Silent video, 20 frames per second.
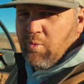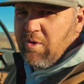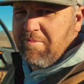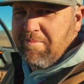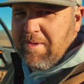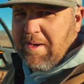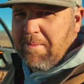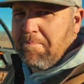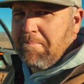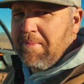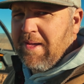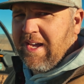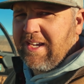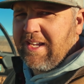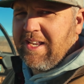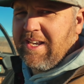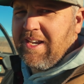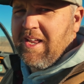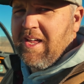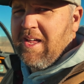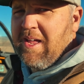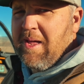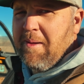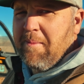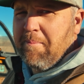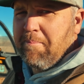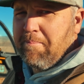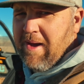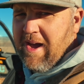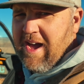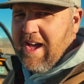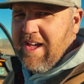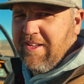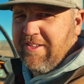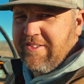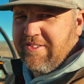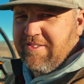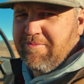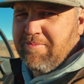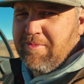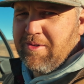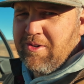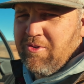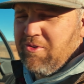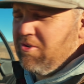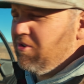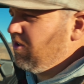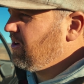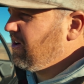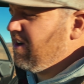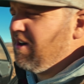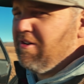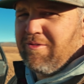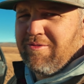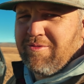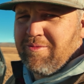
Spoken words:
we've been picking piles of manure out